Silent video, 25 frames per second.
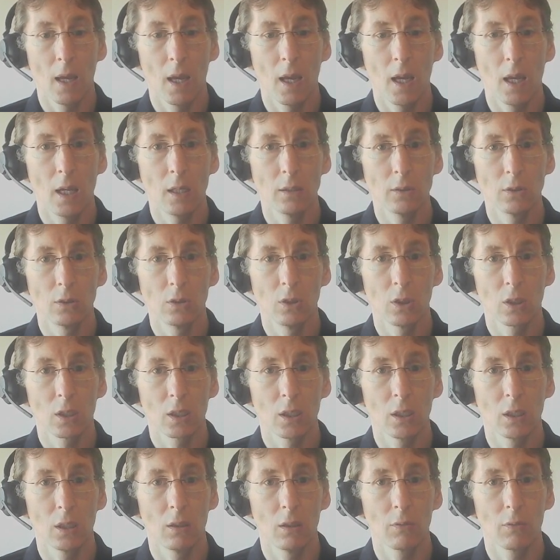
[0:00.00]
And you
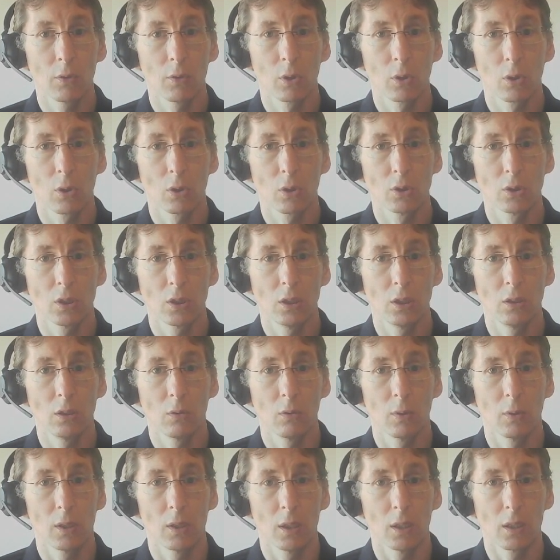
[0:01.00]
can even
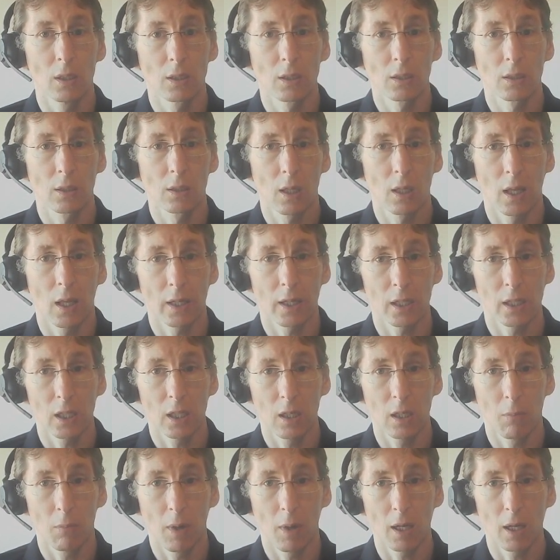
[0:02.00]
continue with this, like
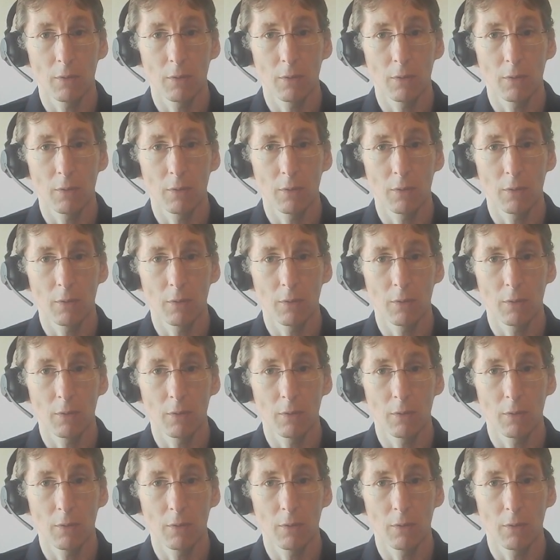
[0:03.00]
EMI